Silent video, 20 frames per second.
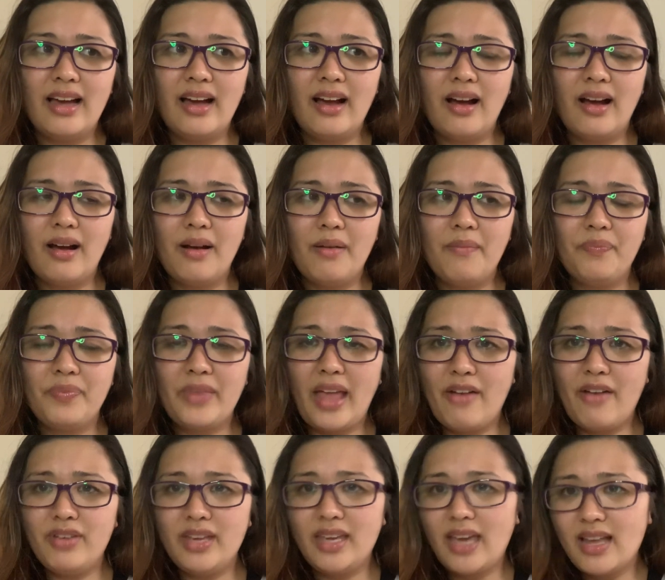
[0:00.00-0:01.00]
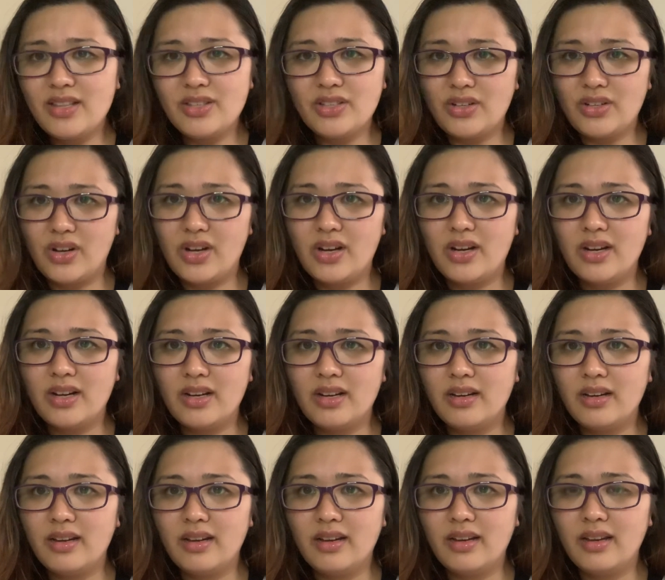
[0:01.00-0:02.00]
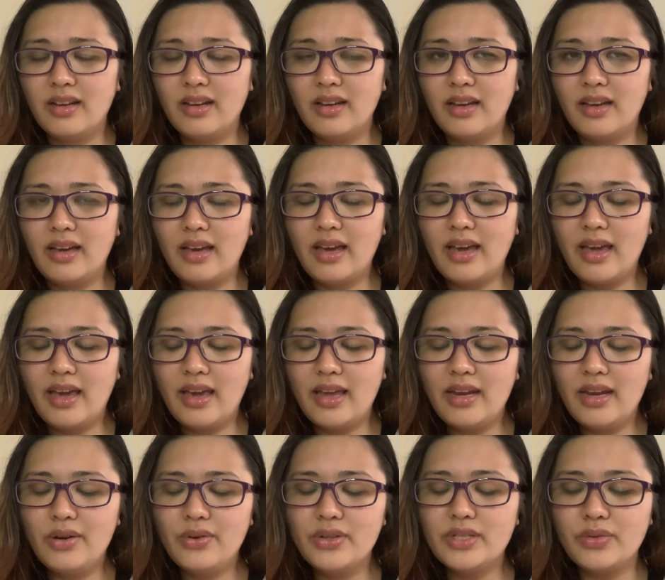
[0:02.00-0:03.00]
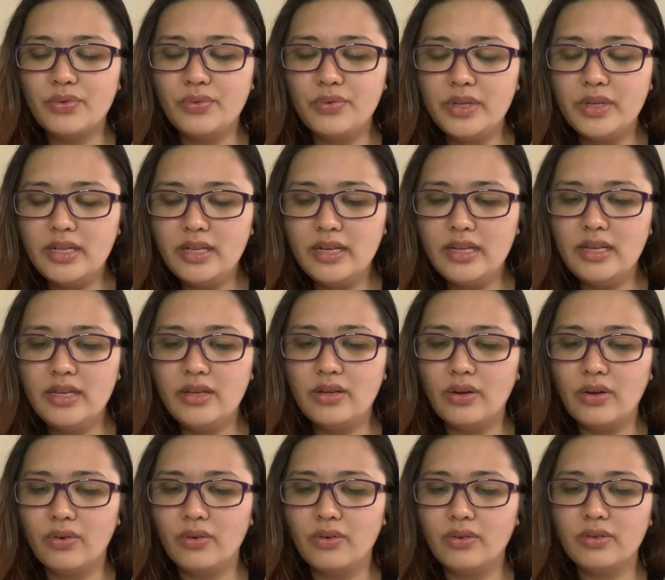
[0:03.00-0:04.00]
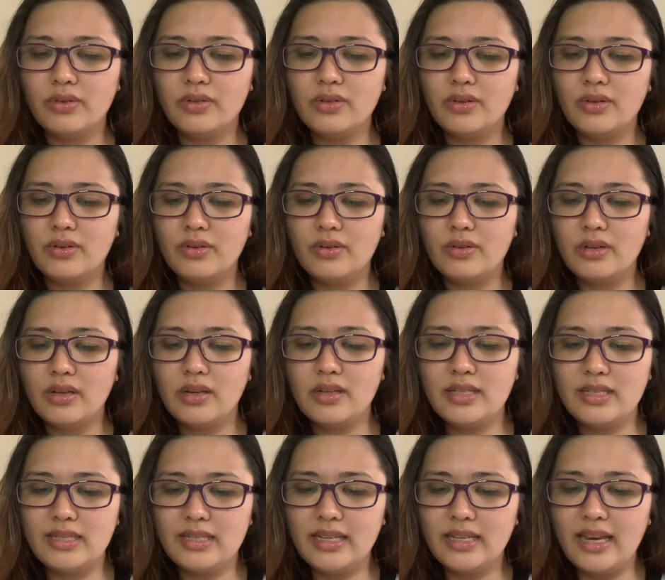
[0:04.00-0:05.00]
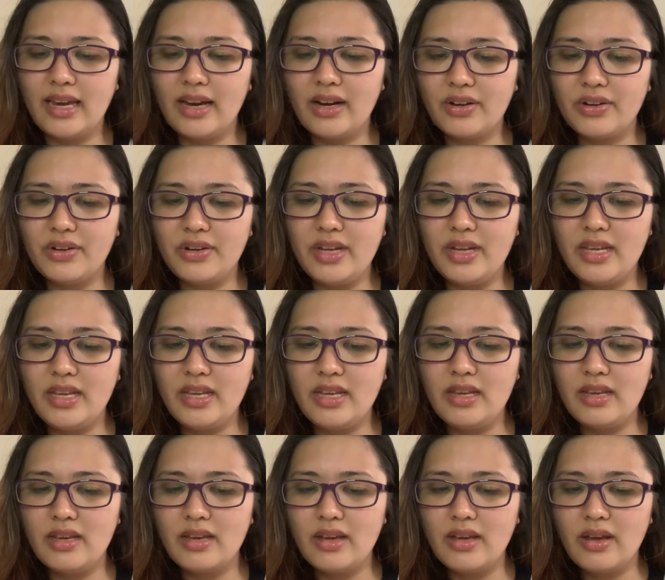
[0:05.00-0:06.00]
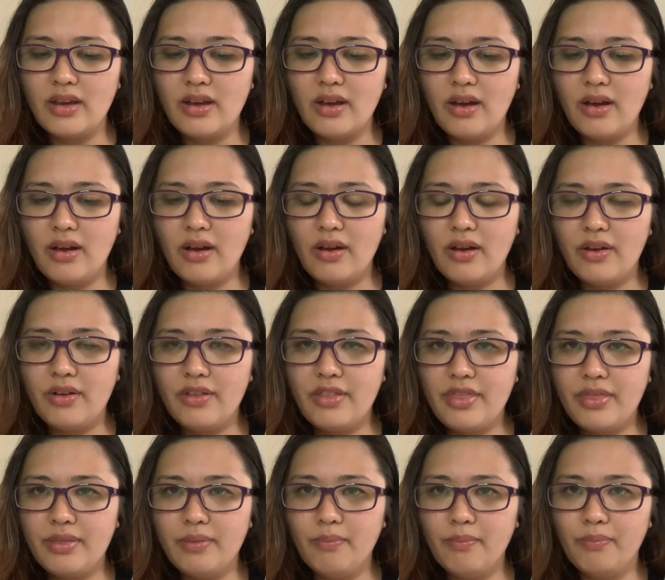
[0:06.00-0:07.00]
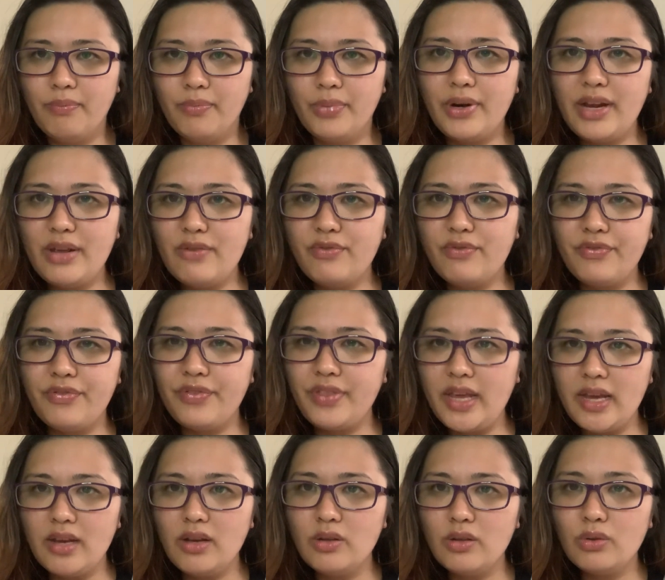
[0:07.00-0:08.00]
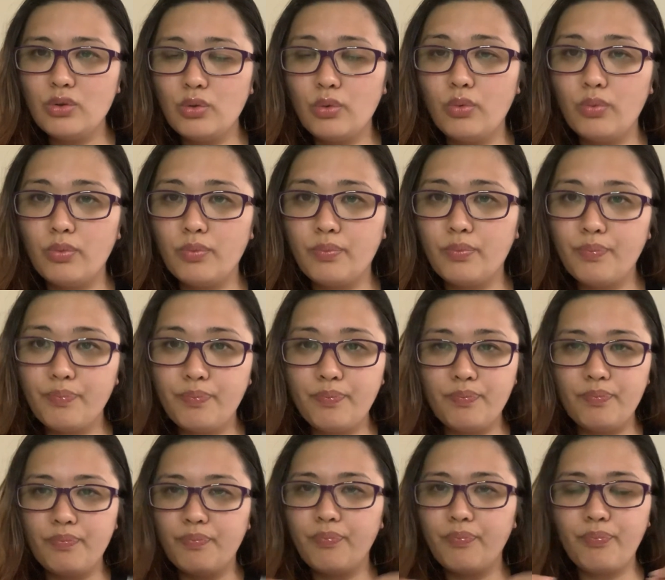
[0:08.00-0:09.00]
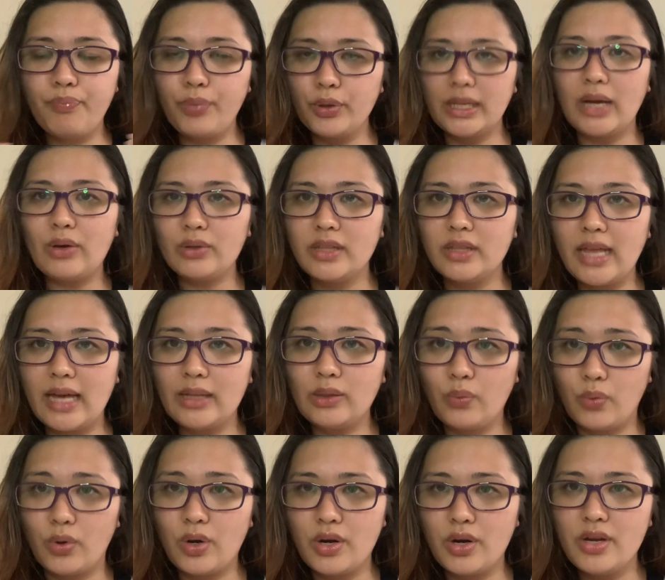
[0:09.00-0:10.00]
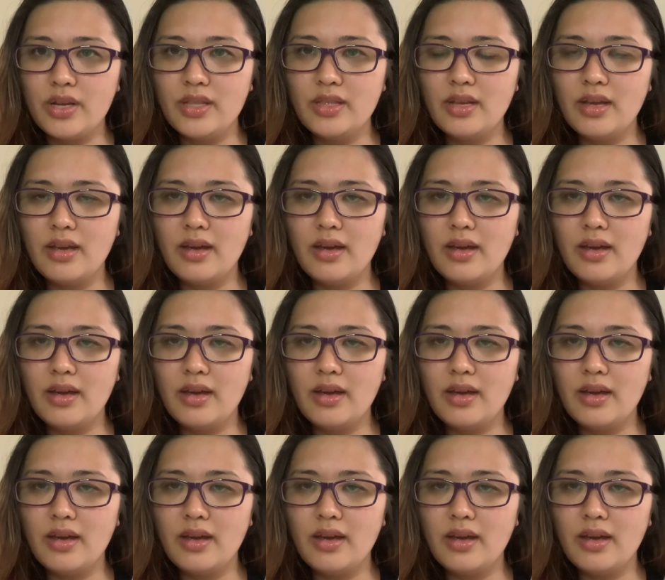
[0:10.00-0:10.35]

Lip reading: having cancer. And I know it's a really, you know, scary, brave thing to put out that word,